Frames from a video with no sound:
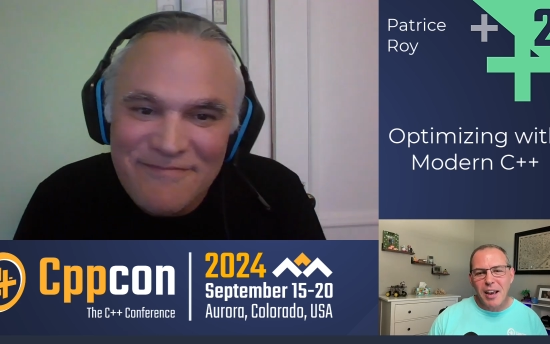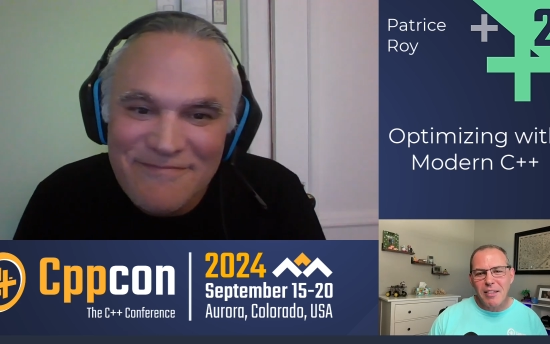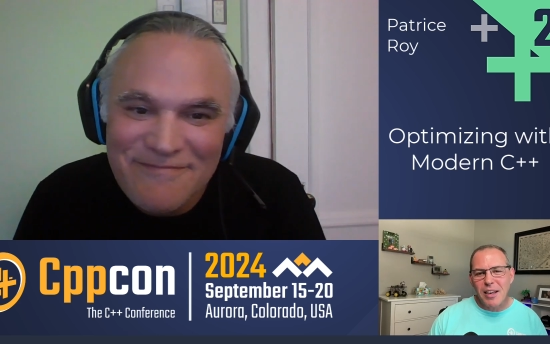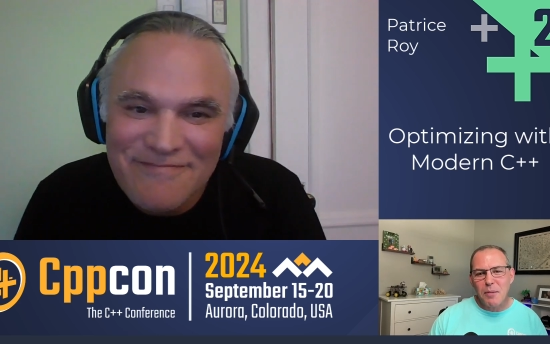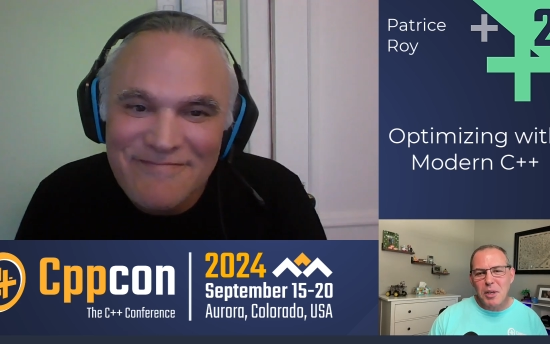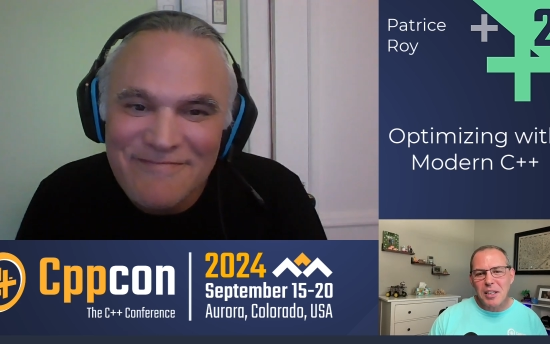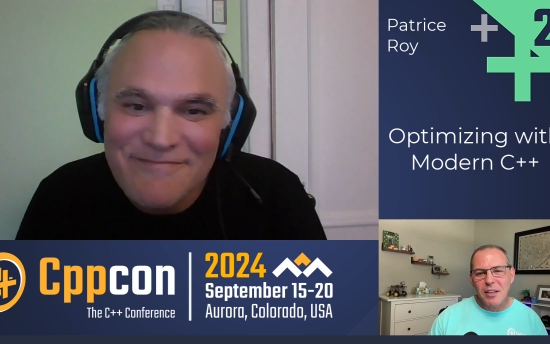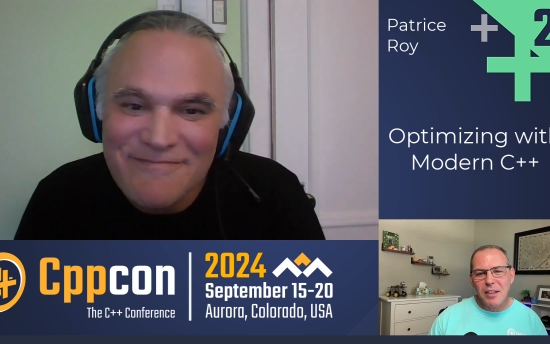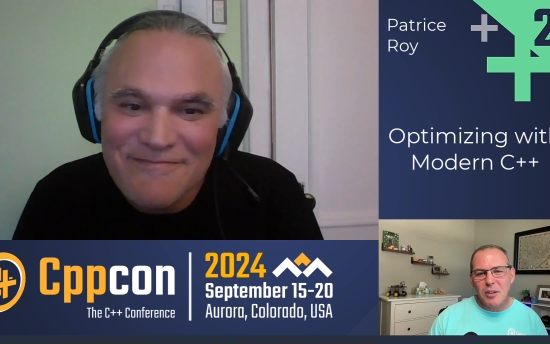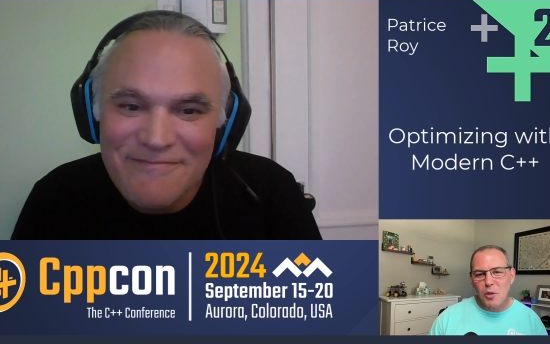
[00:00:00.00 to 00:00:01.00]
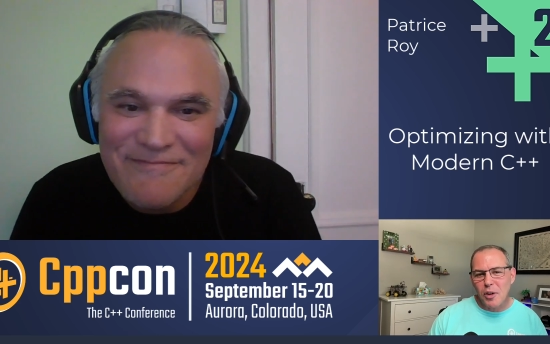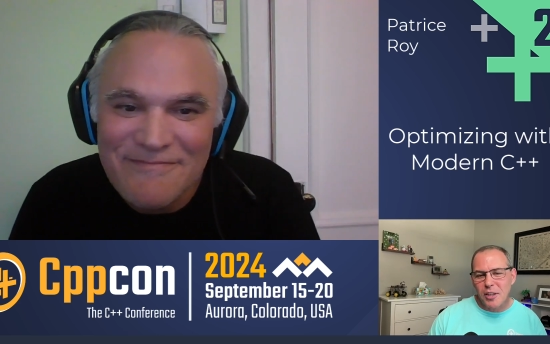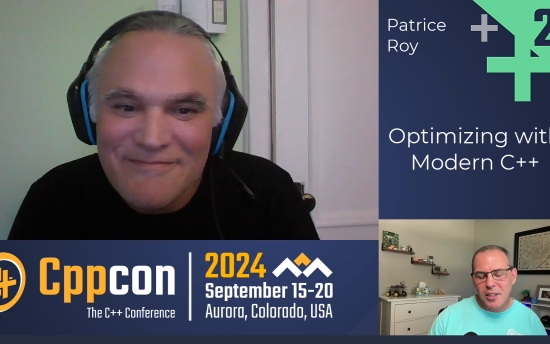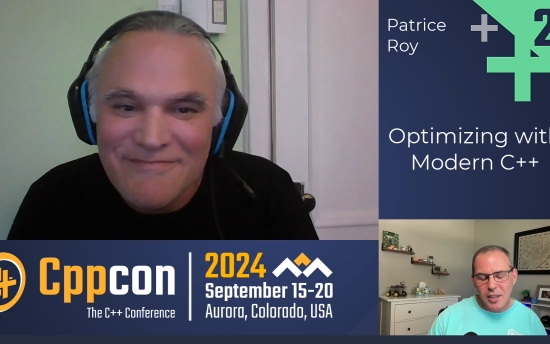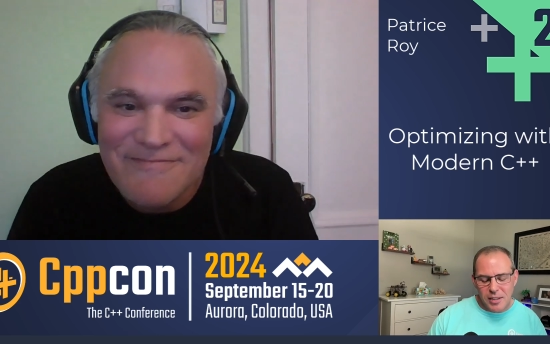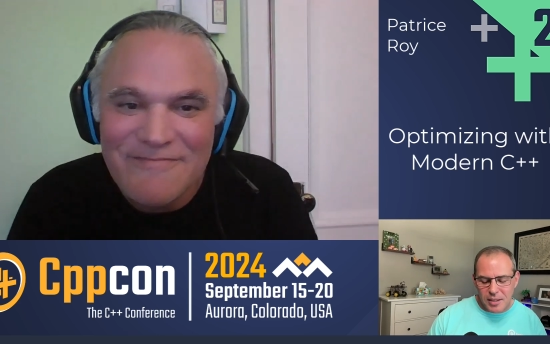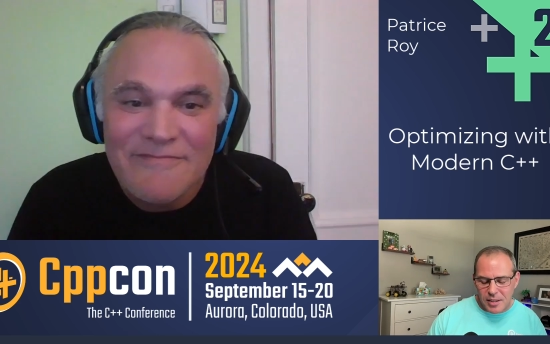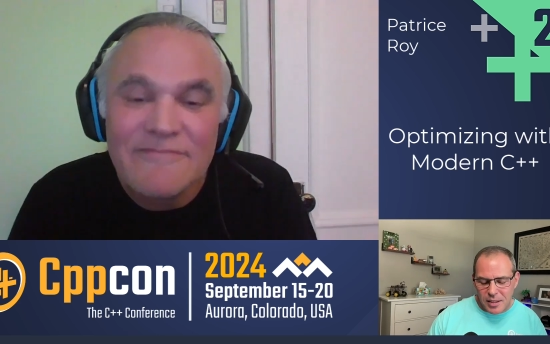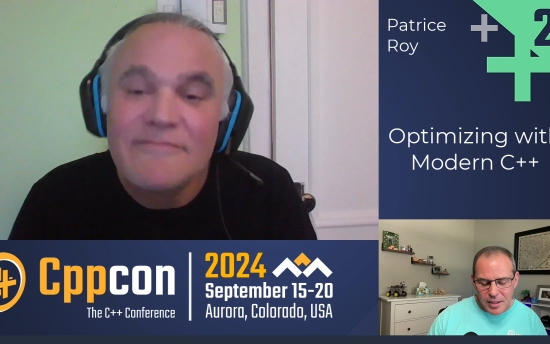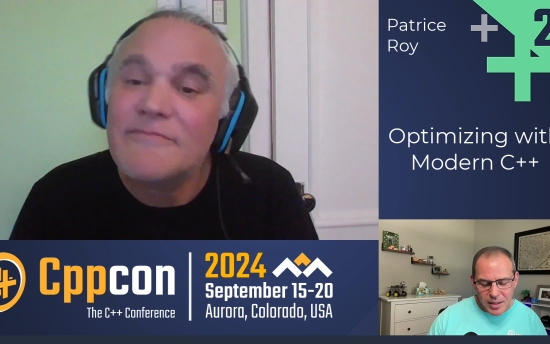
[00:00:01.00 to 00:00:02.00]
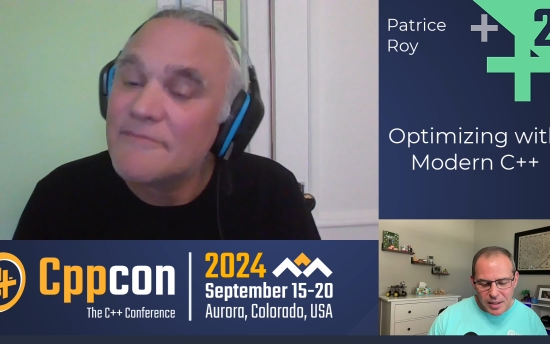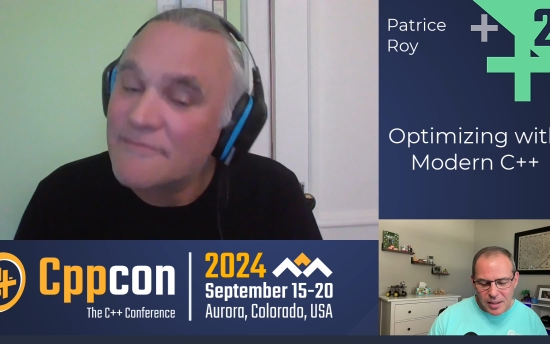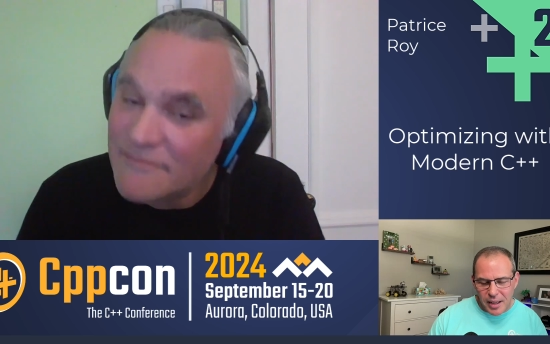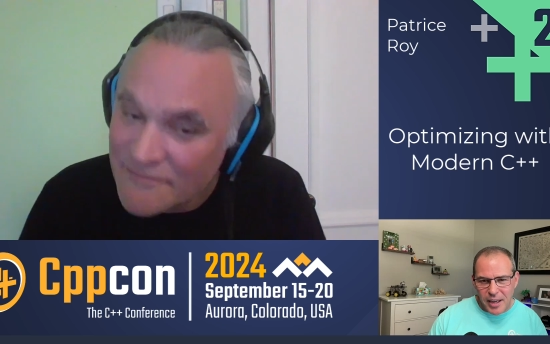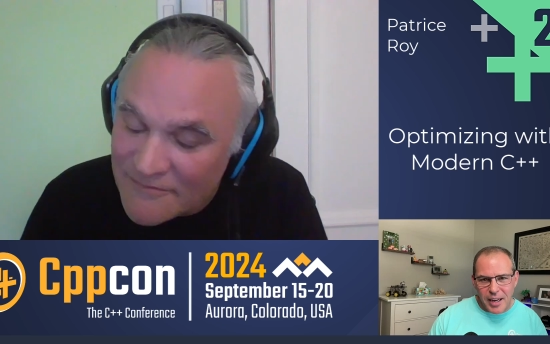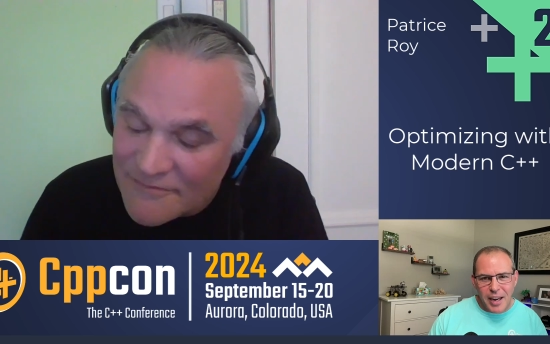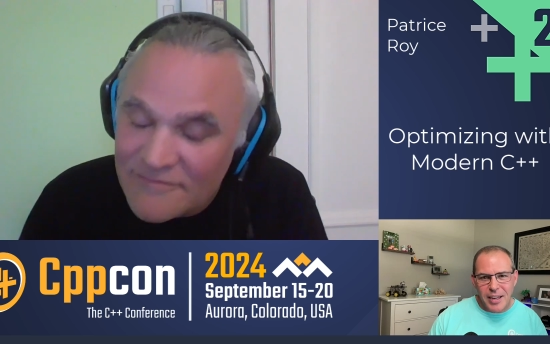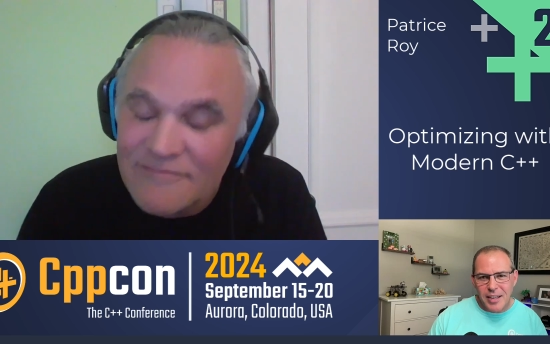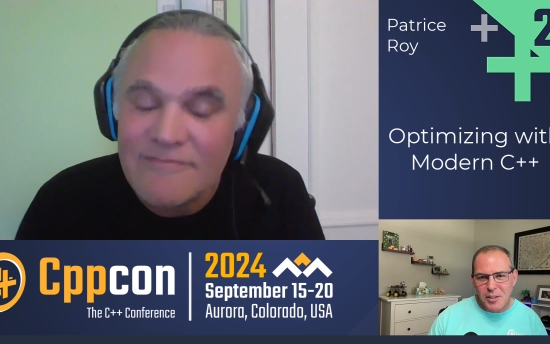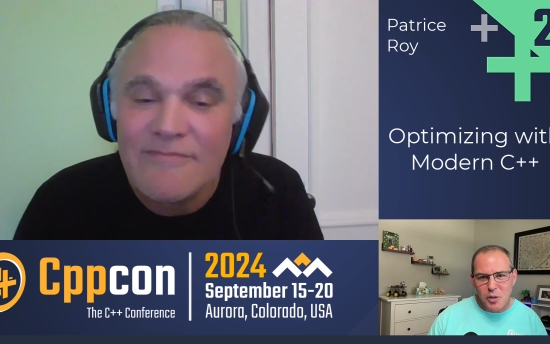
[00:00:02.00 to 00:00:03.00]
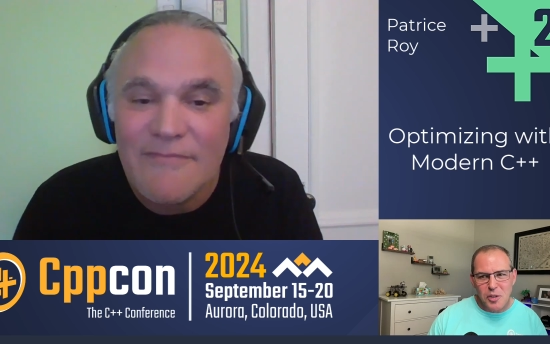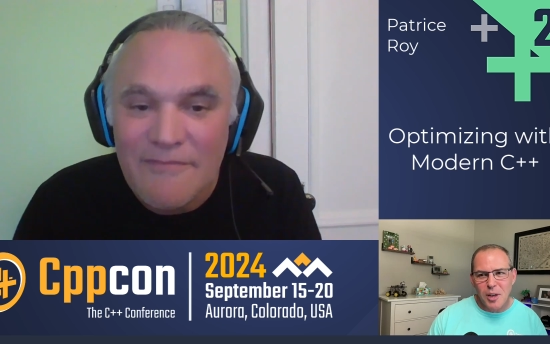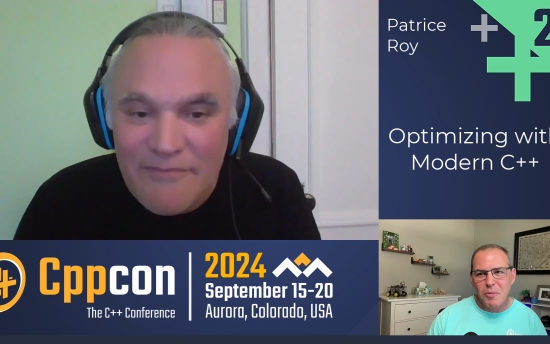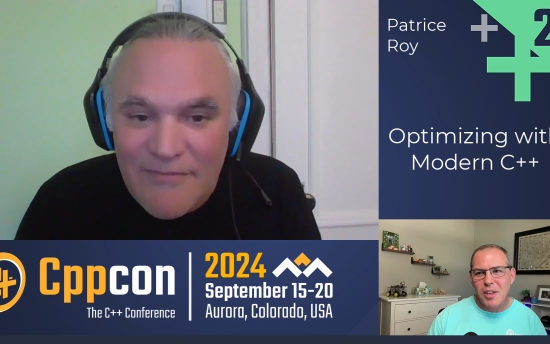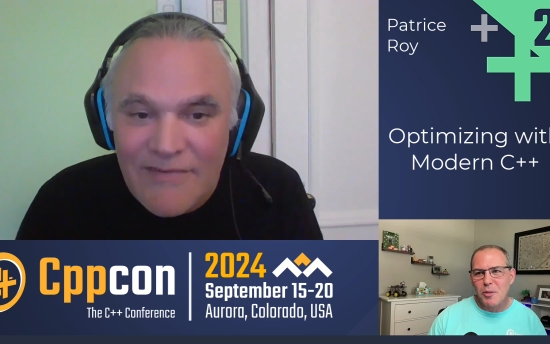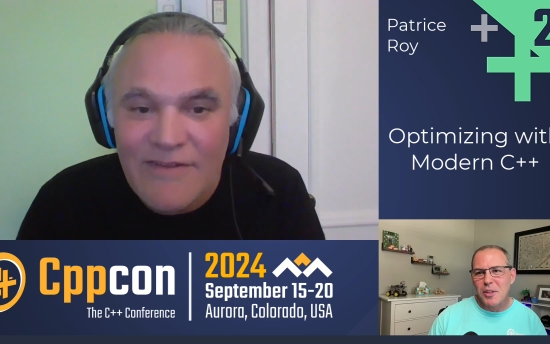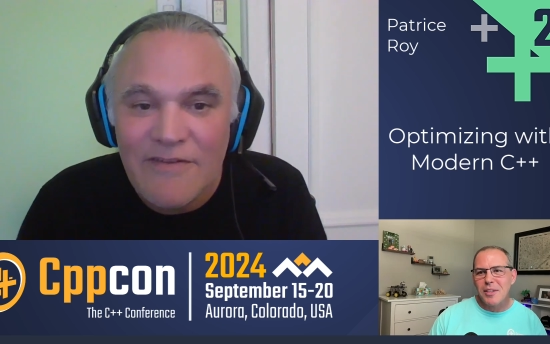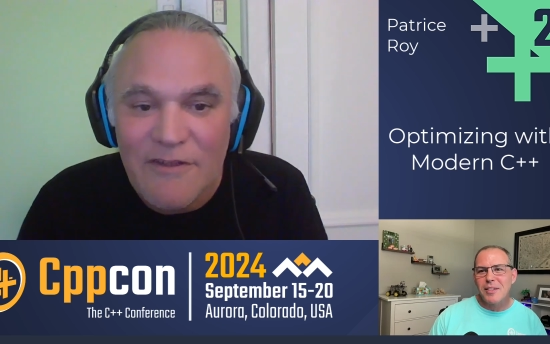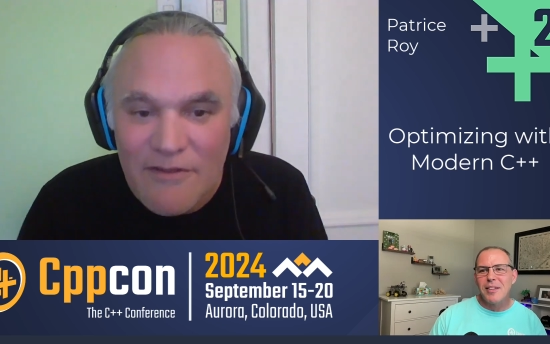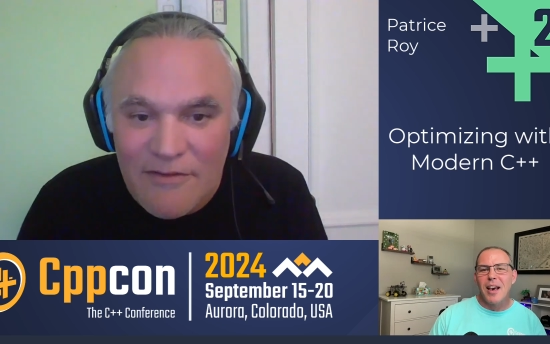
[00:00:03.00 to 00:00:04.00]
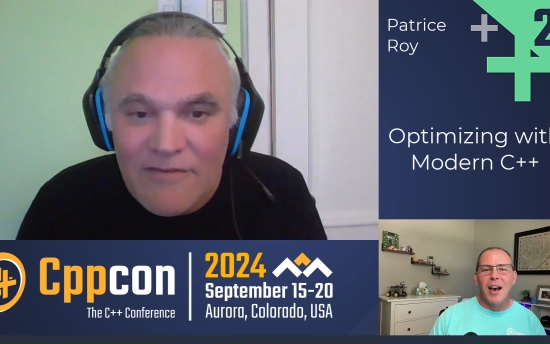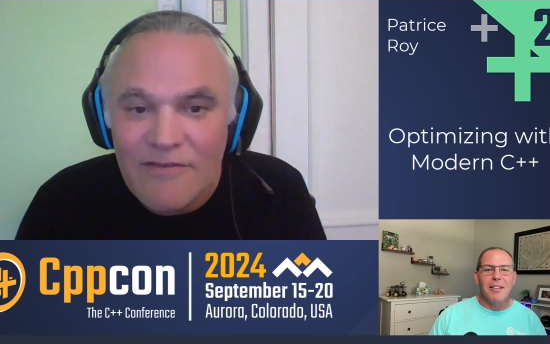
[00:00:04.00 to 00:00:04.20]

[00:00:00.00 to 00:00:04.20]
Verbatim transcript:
Speaker 1: I think I've been killing orcs since the late '80s or something. With yeah,